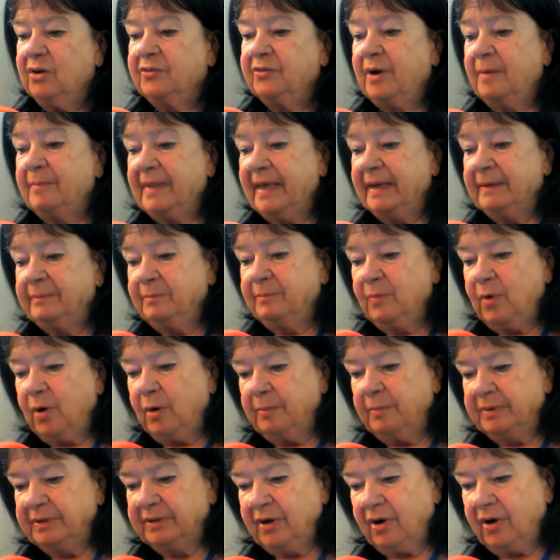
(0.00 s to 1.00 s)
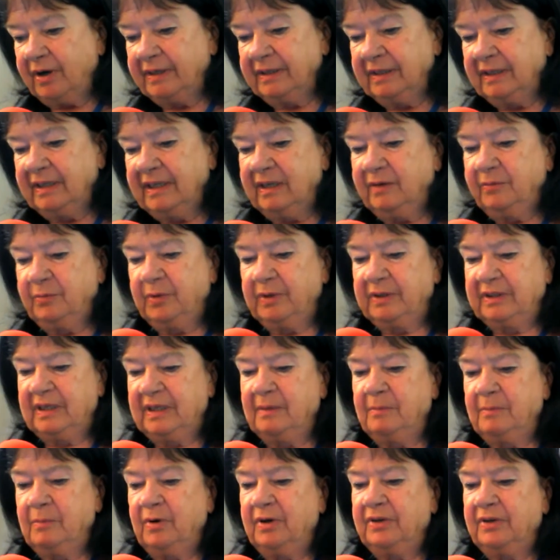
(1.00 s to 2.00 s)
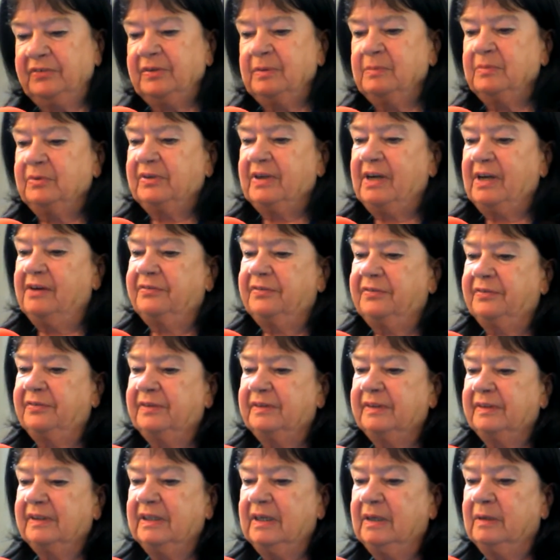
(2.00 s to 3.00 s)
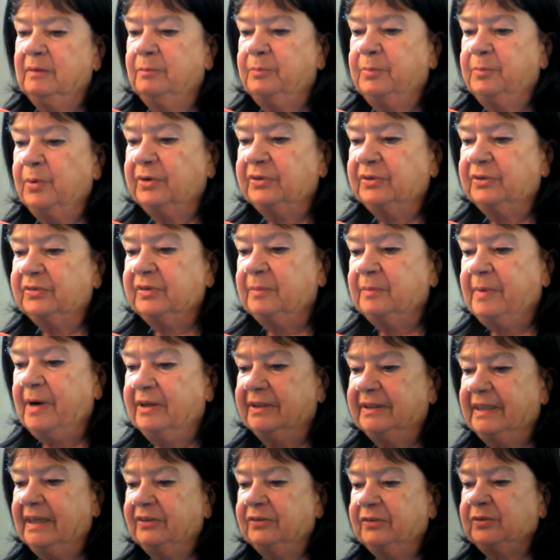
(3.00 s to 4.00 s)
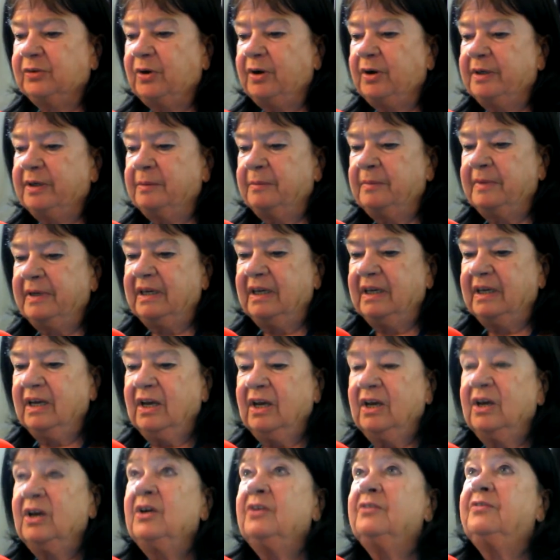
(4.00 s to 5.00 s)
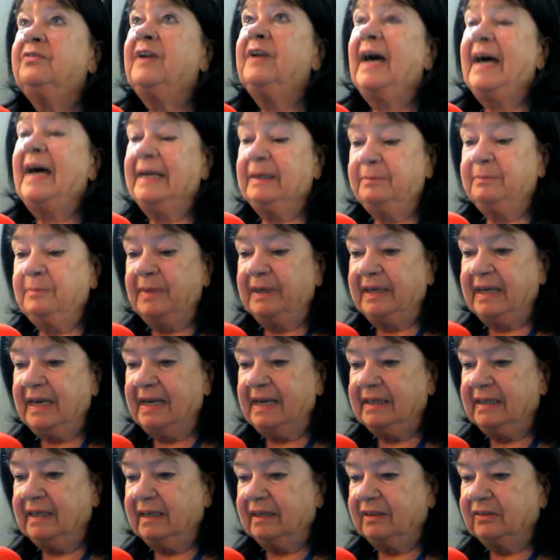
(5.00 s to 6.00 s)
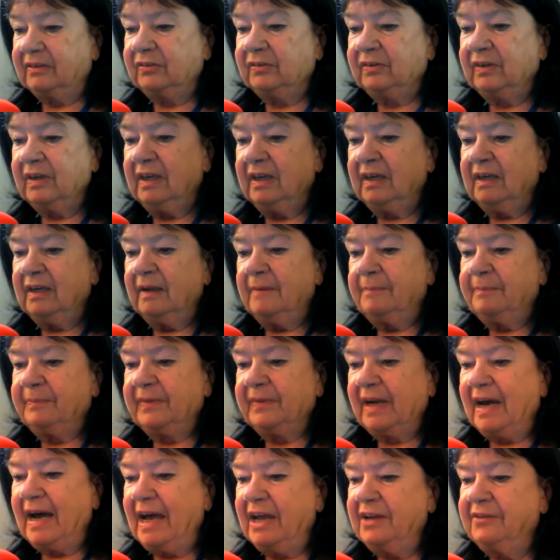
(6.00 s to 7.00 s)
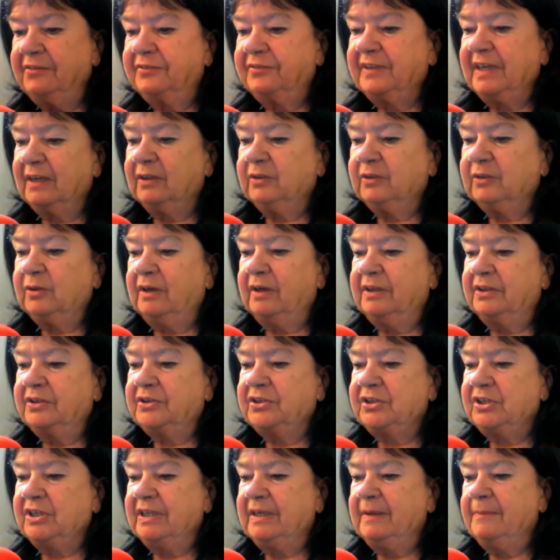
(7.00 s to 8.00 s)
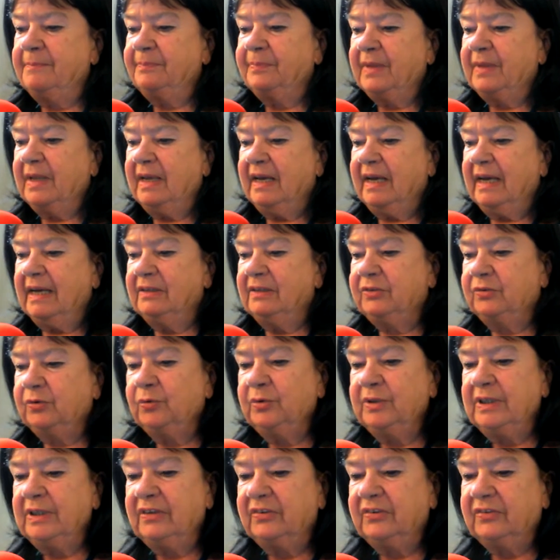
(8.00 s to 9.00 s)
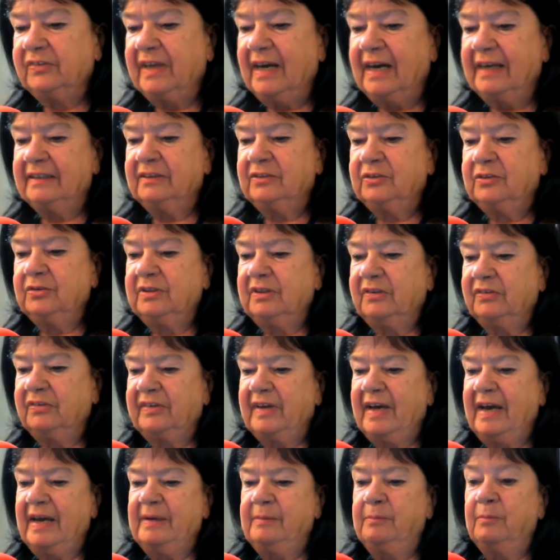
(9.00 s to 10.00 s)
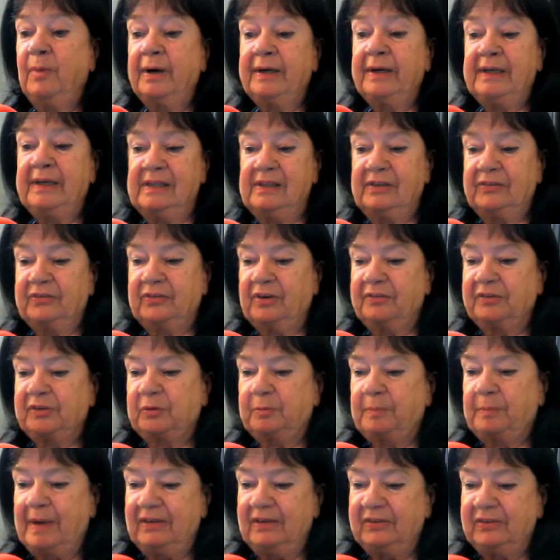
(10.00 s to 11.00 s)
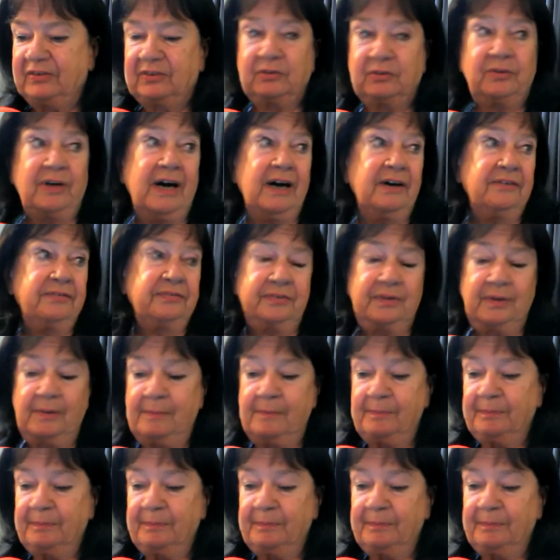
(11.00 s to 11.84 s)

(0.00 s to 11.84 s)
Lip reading: From that moment on, he would immerse himself in books about astronomy, flight mechanics, drive technology, and soon he started to design models of spacecraft.